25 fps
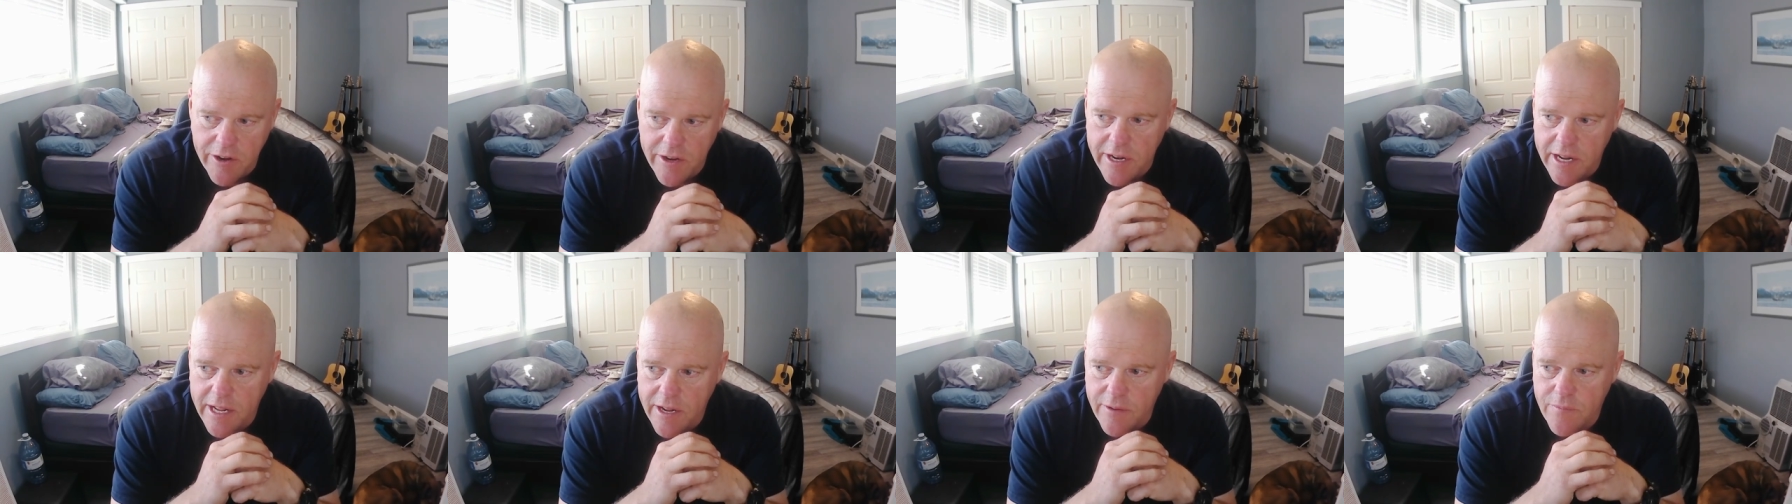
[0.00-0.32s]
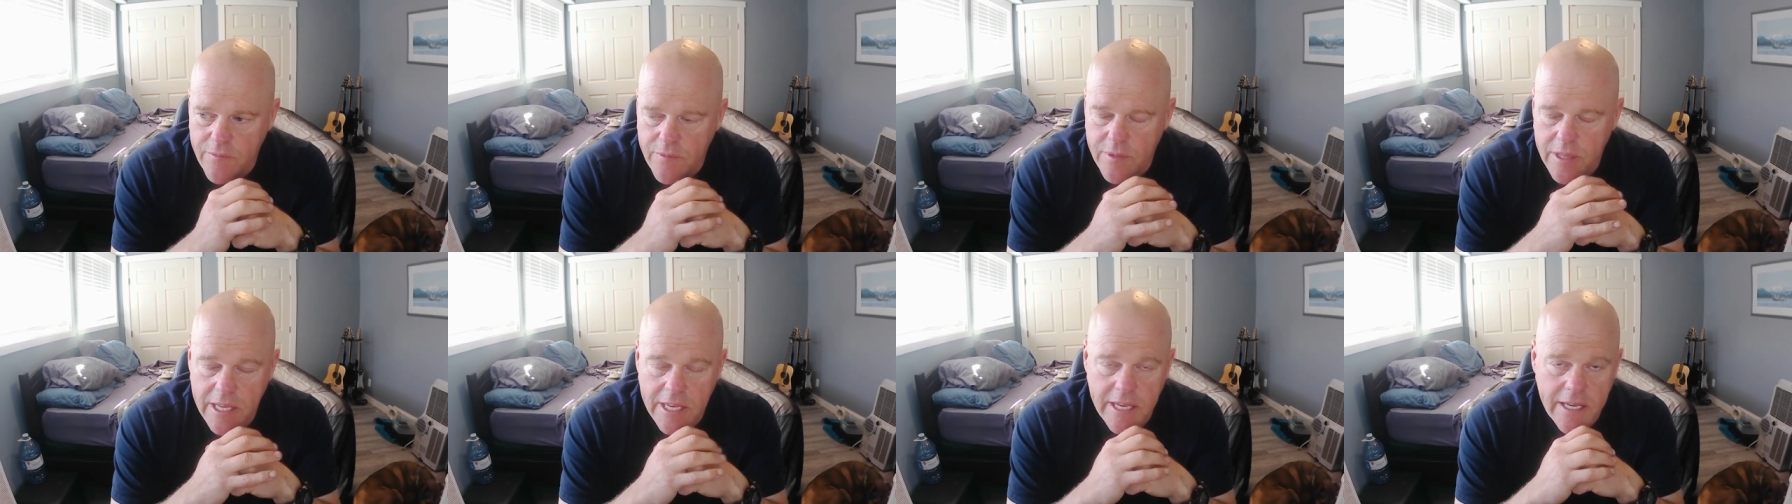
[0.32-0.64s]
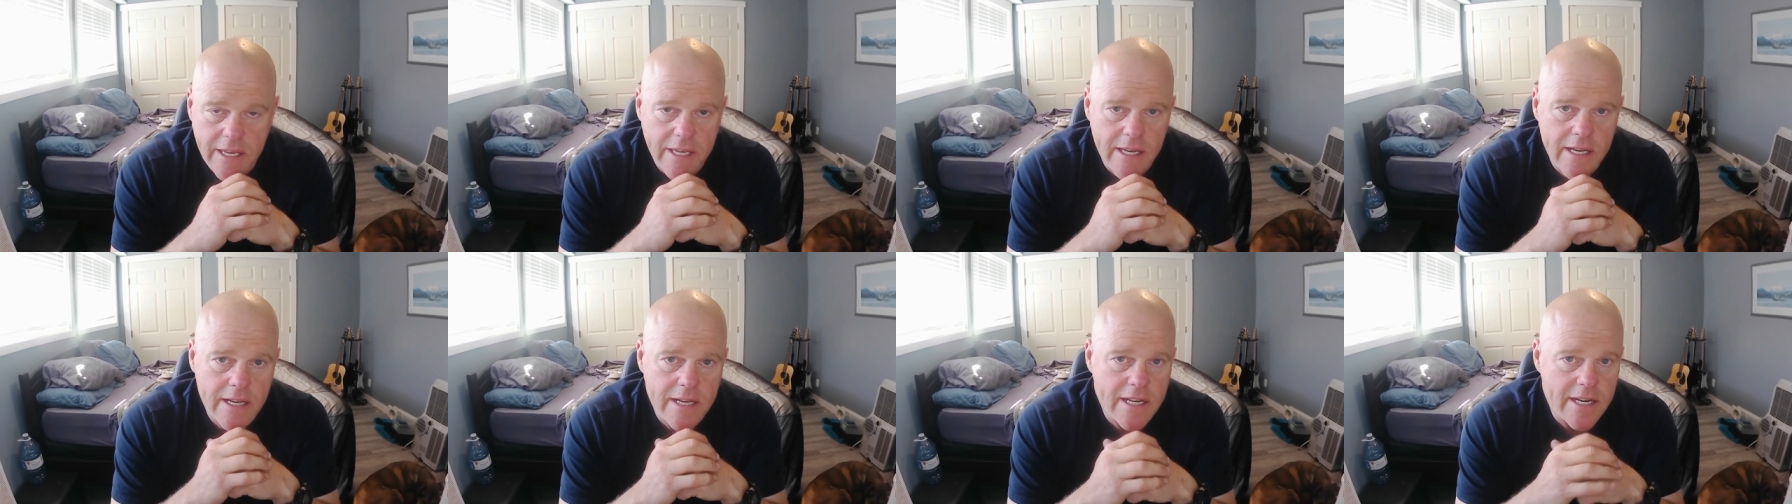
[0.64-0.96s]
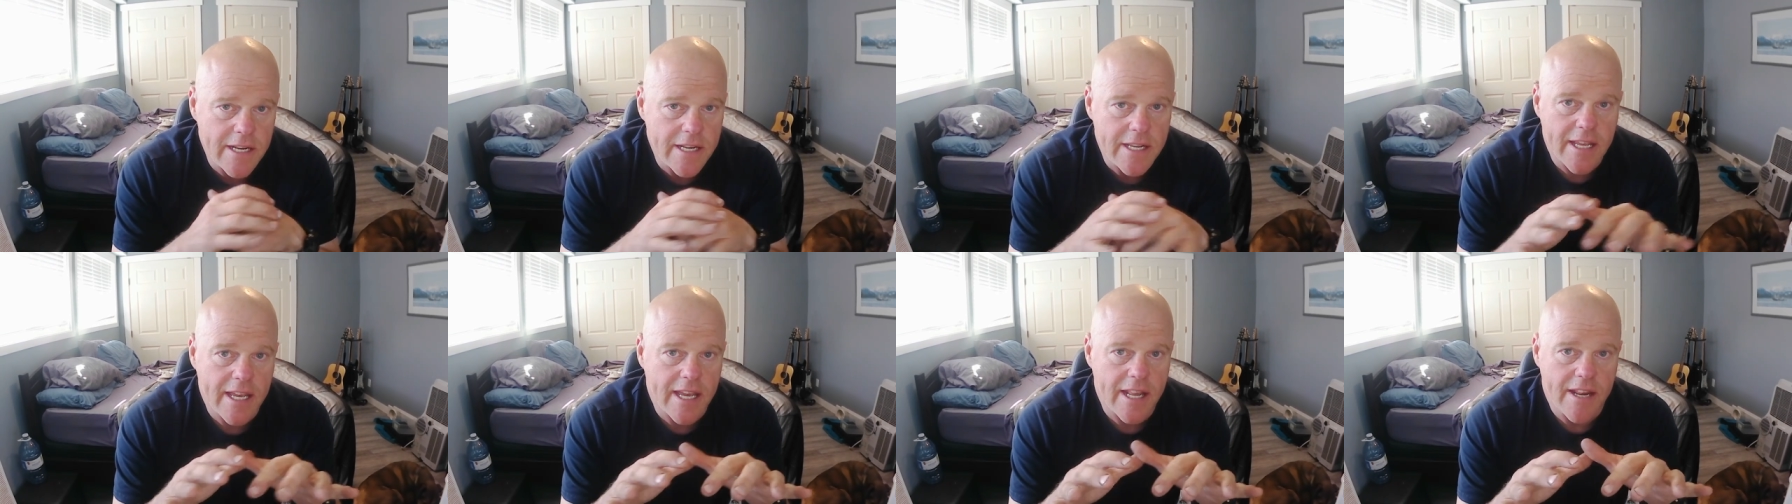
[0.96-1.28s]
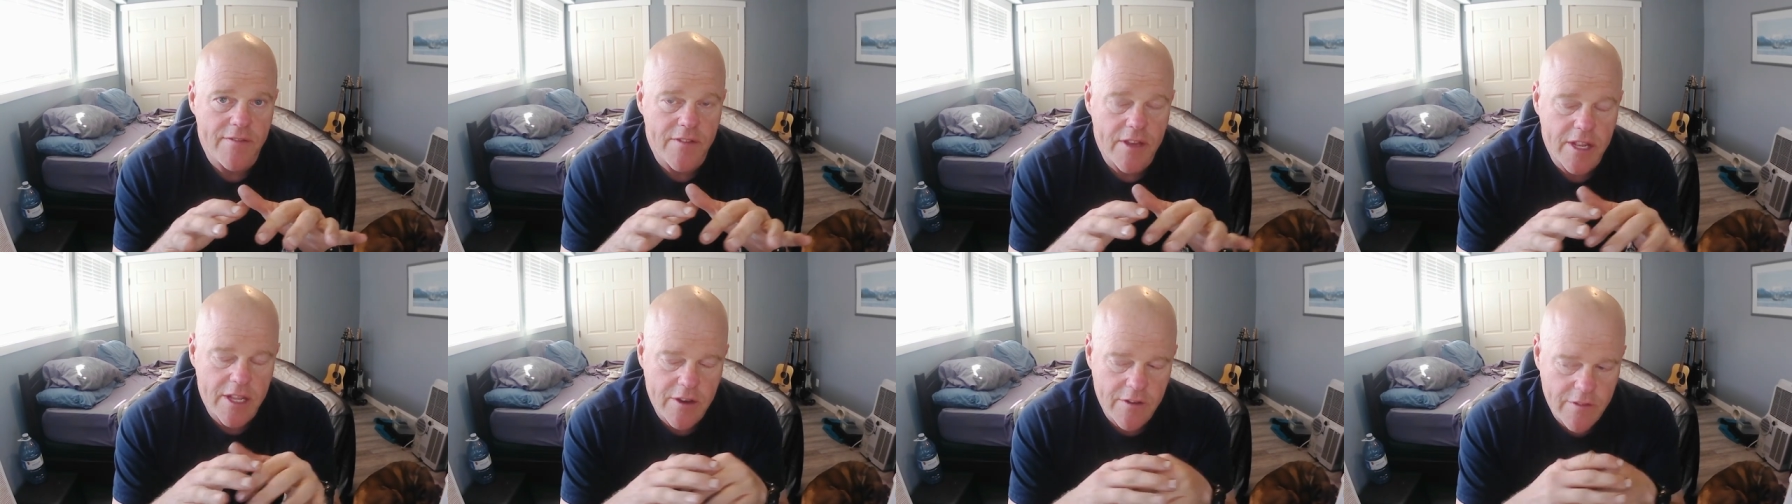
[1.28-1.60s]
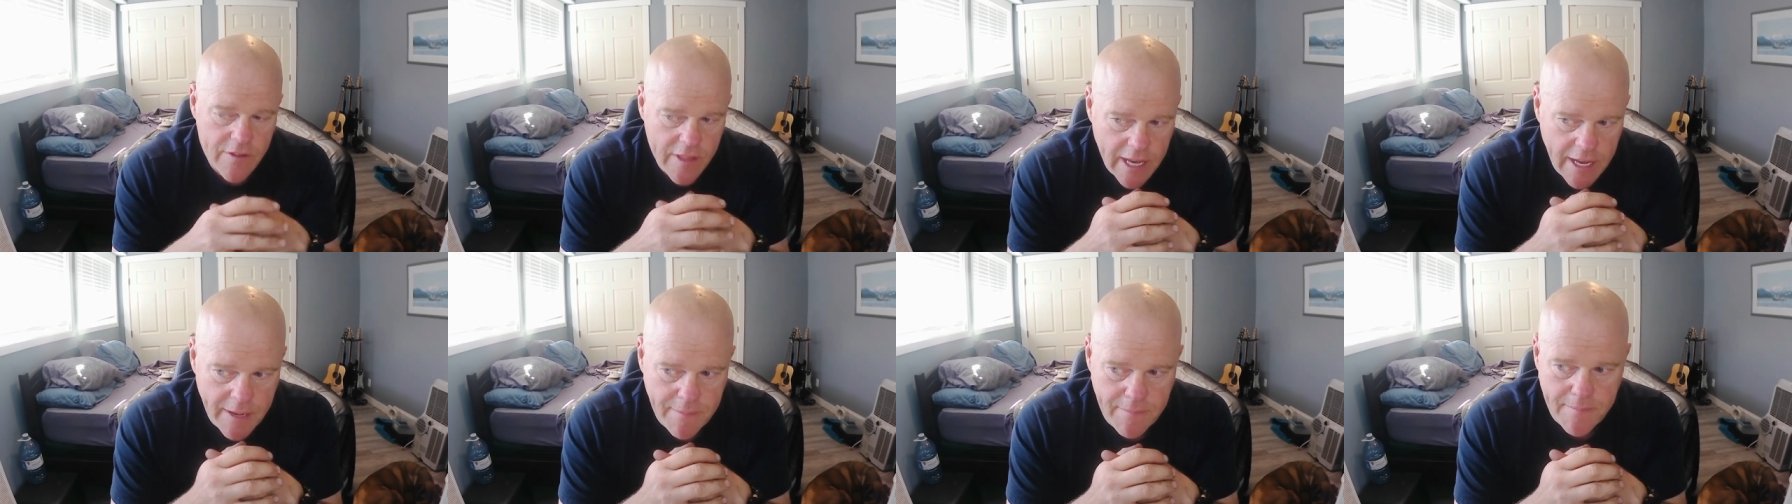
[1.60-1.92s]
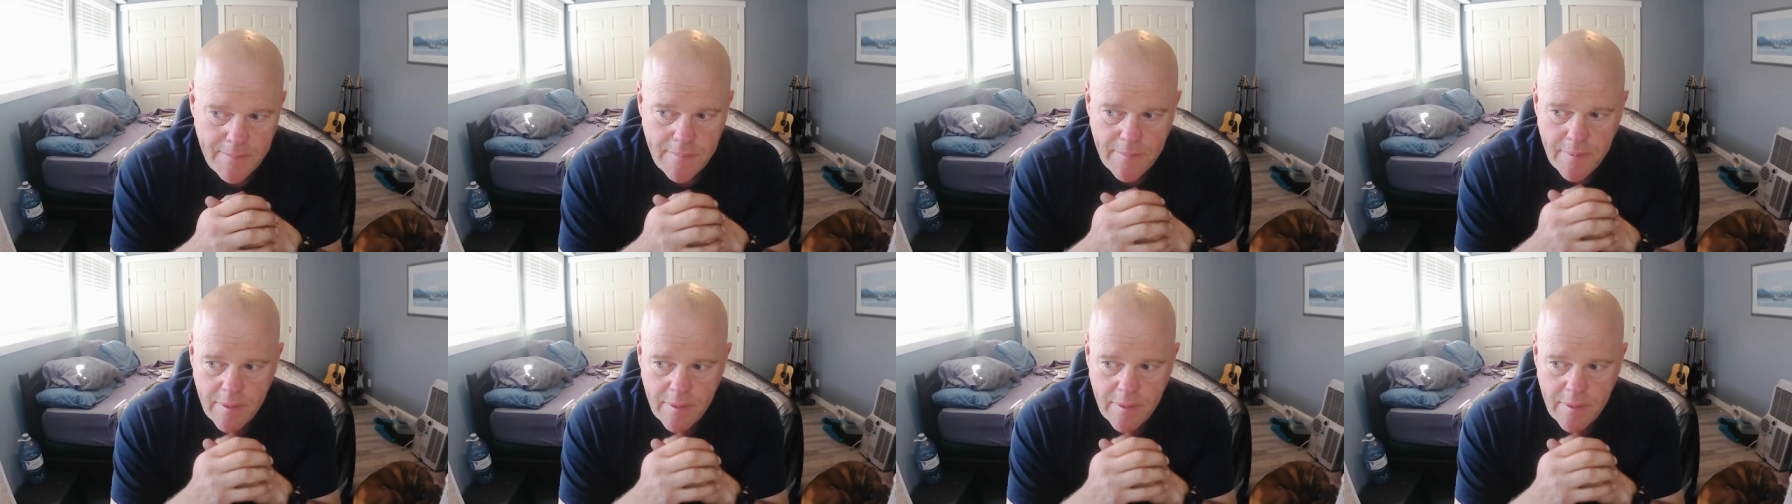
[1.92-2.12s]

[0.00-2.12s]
and I didn't take any video of that.